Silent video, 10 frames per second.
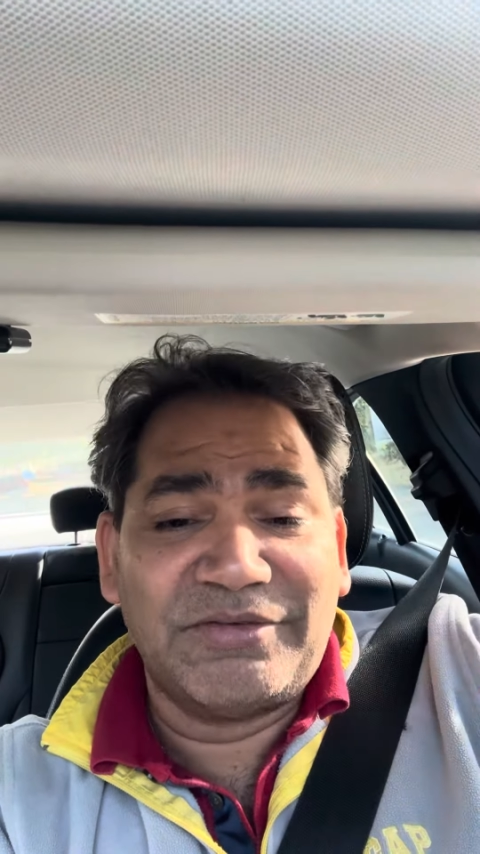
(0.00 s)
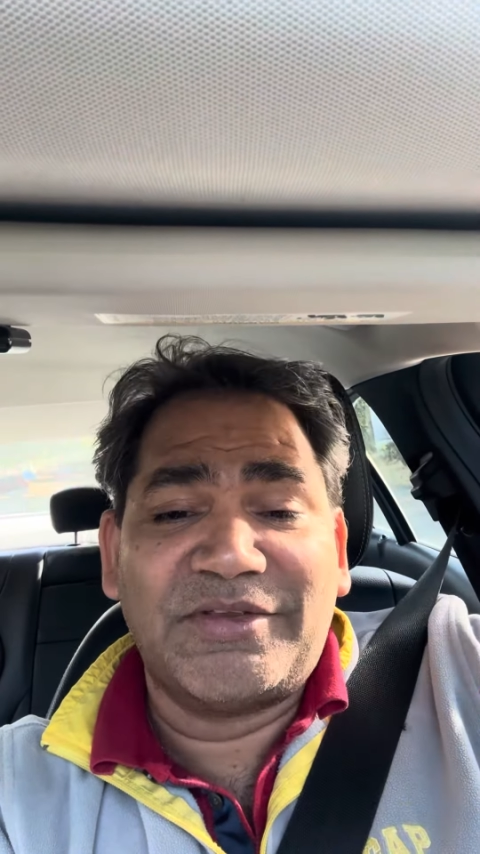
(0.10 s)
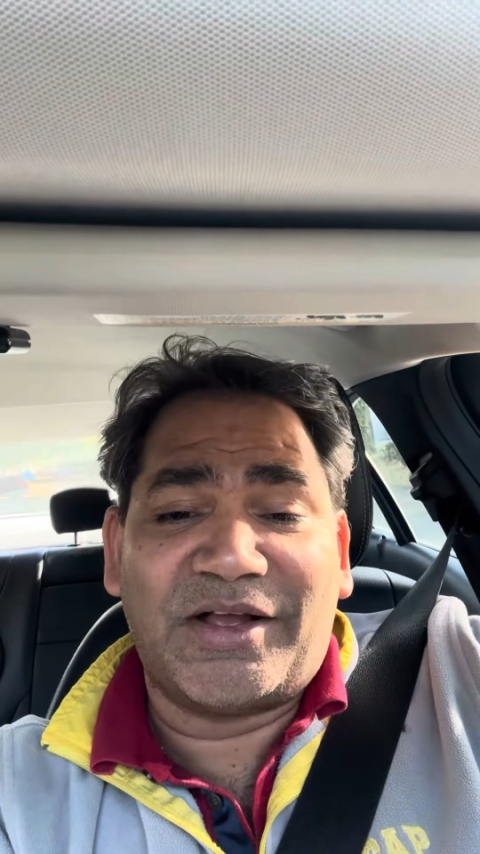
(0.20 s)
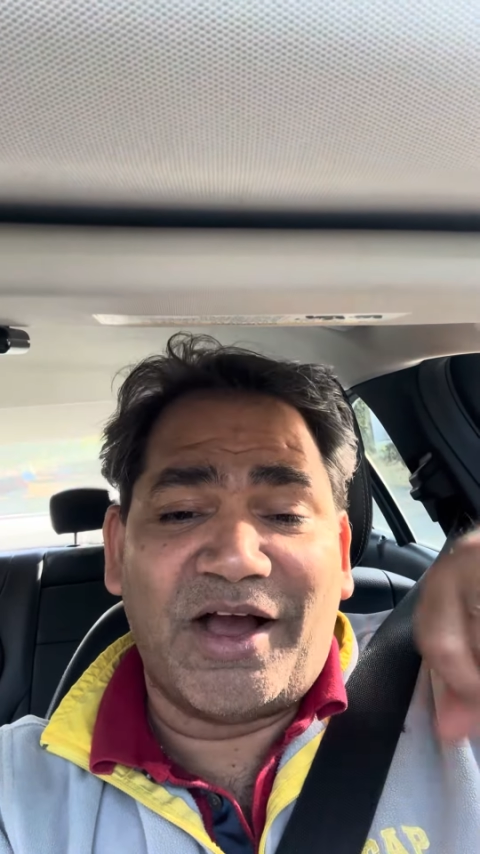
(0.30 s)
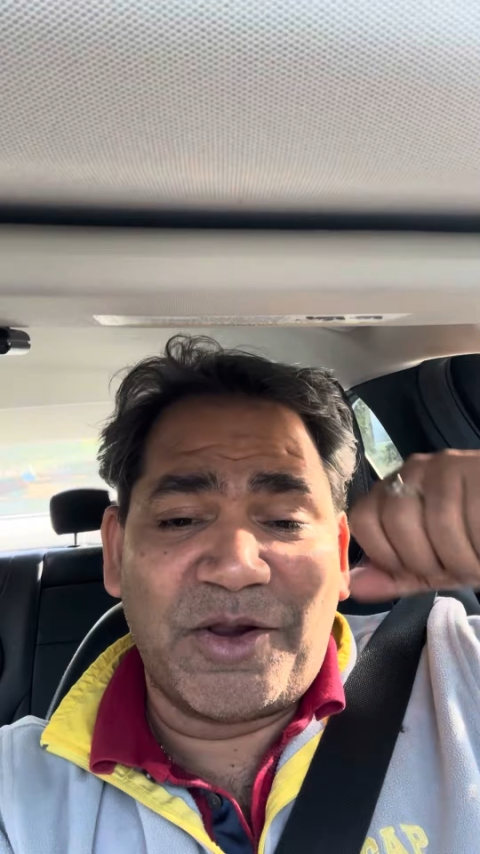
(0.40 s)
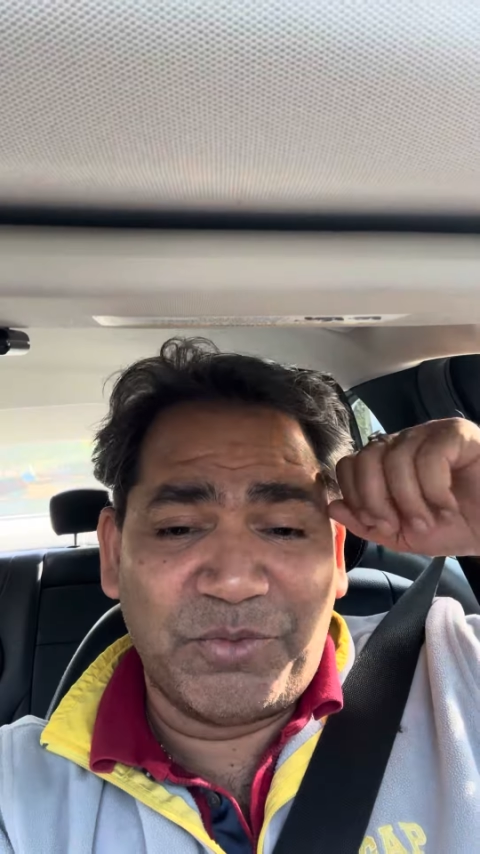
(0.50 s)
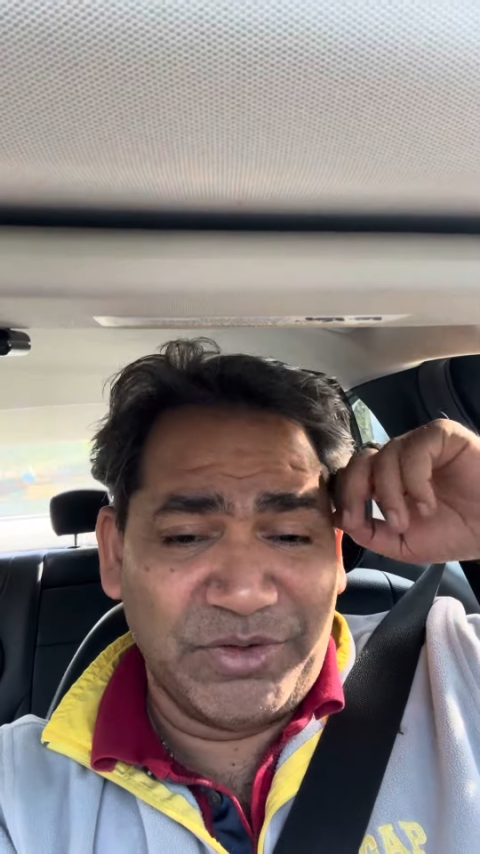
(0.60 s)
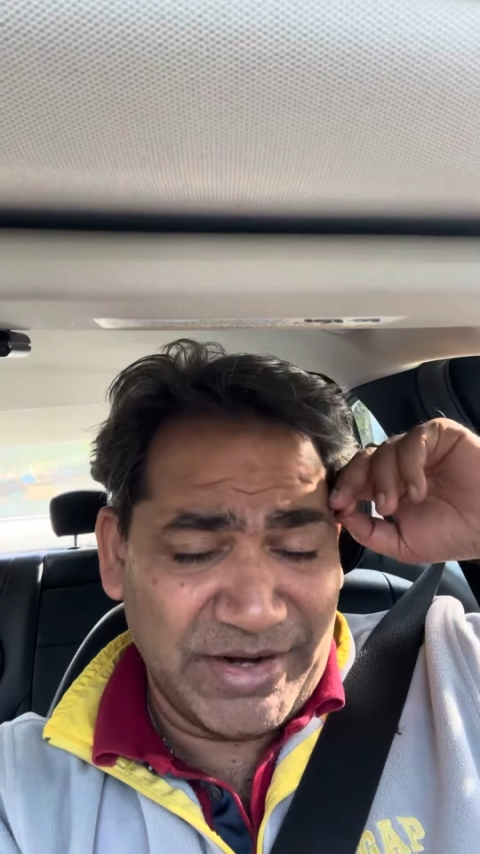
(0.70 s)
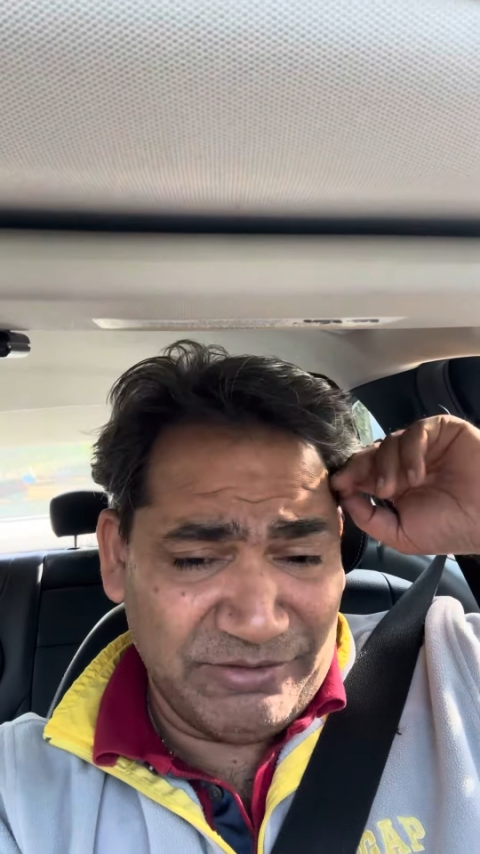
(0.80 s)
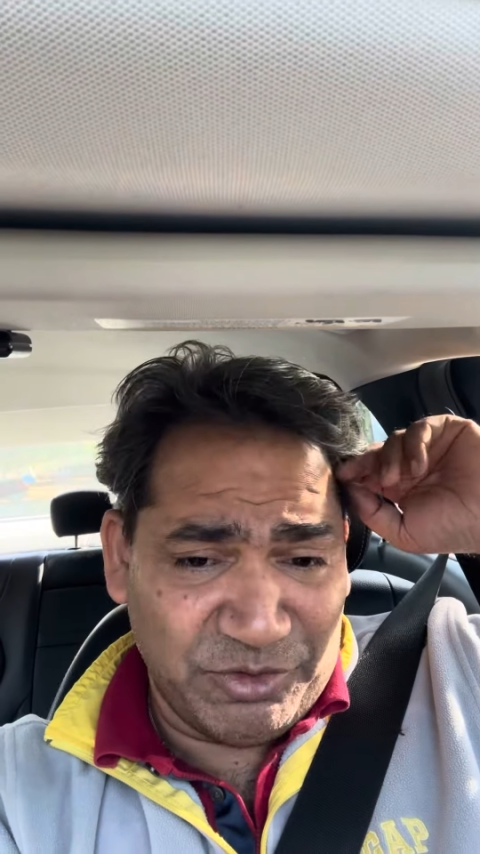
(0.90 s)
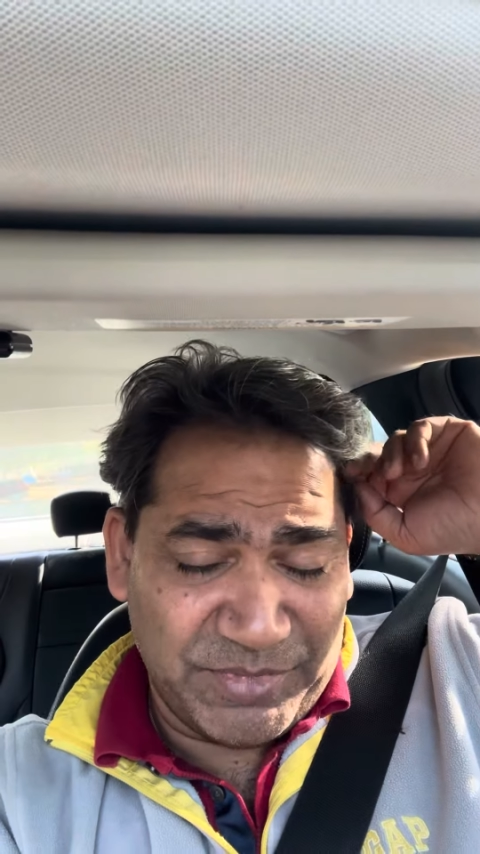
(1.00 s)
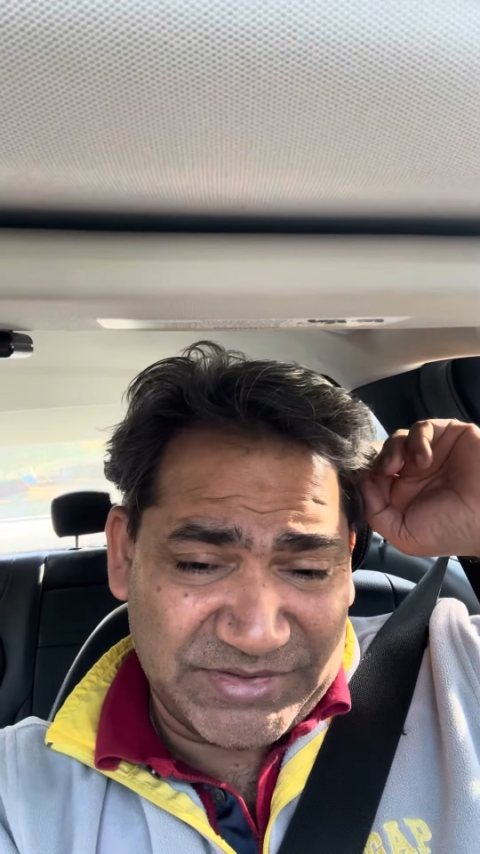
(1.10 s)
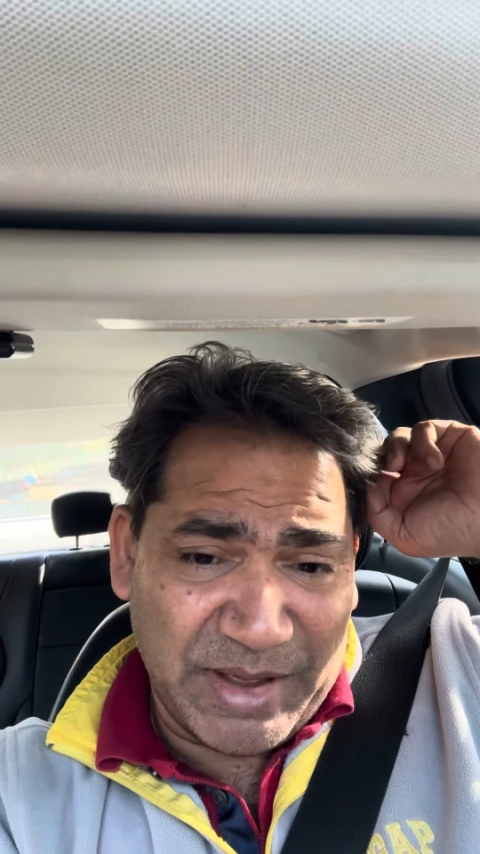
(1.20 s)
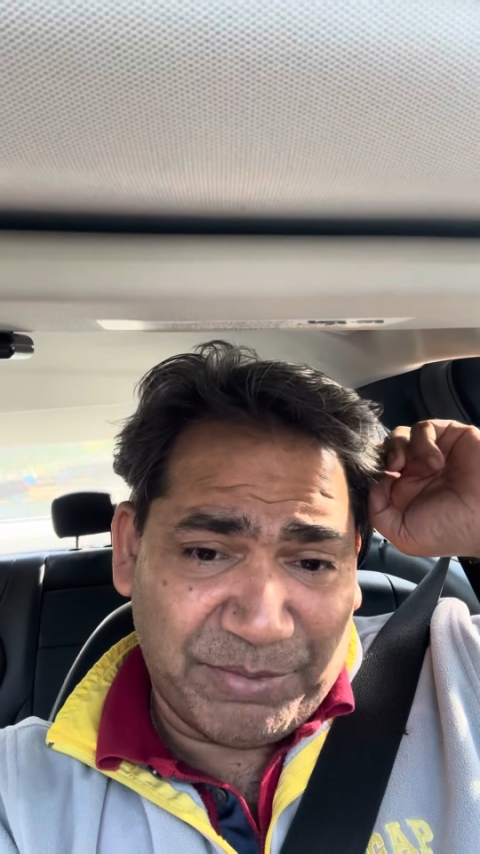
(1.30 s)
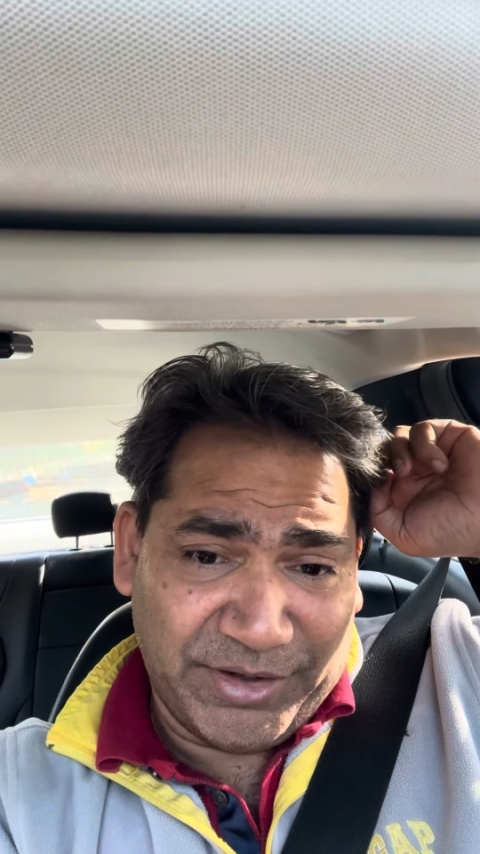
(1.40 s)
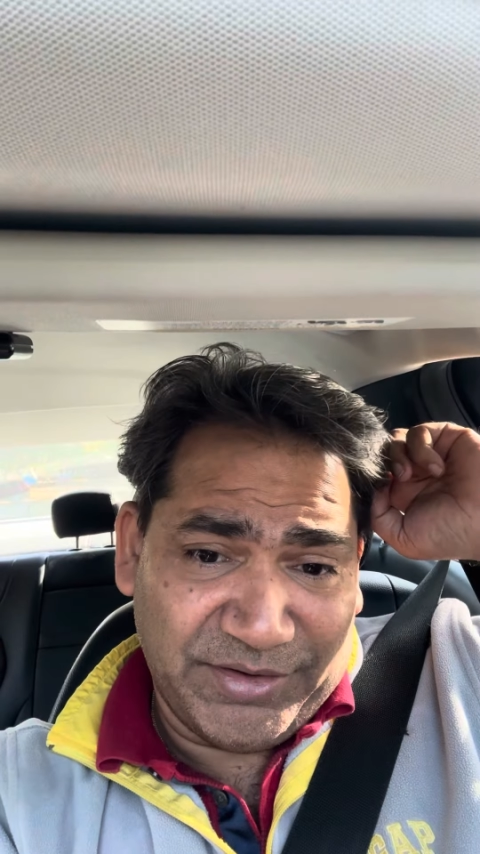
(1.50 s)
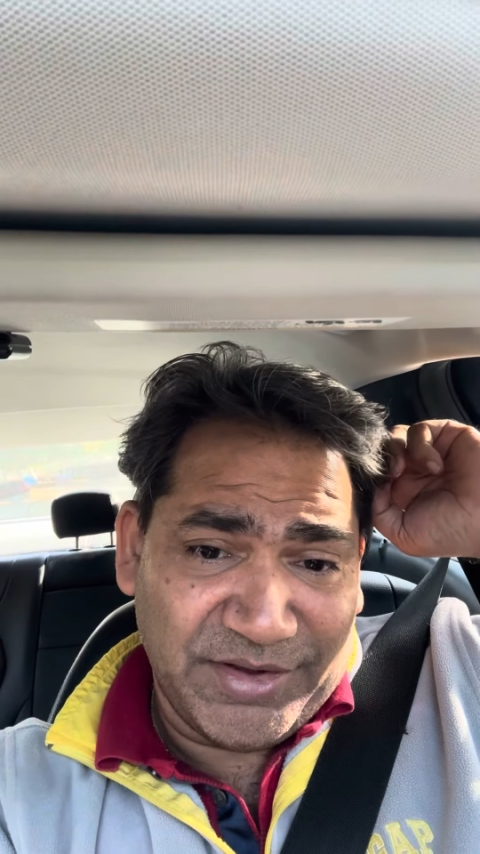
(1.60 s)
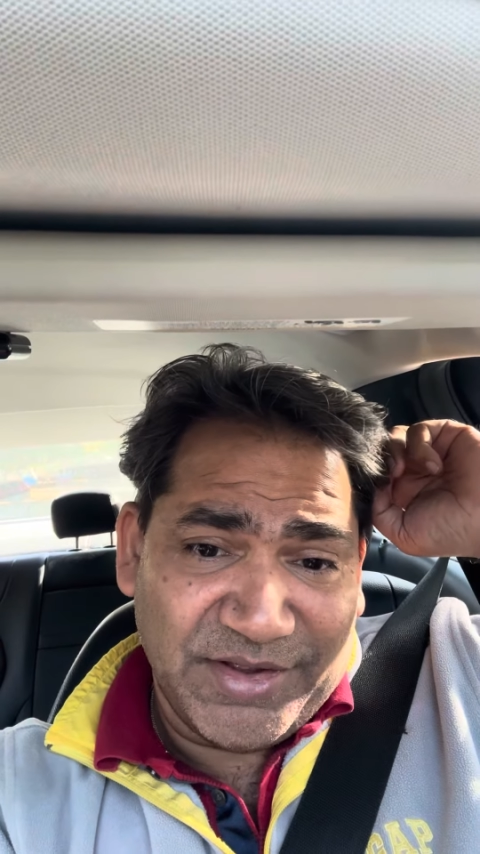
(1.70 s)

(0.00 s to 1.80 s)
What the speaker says: the carpool lane would be separate,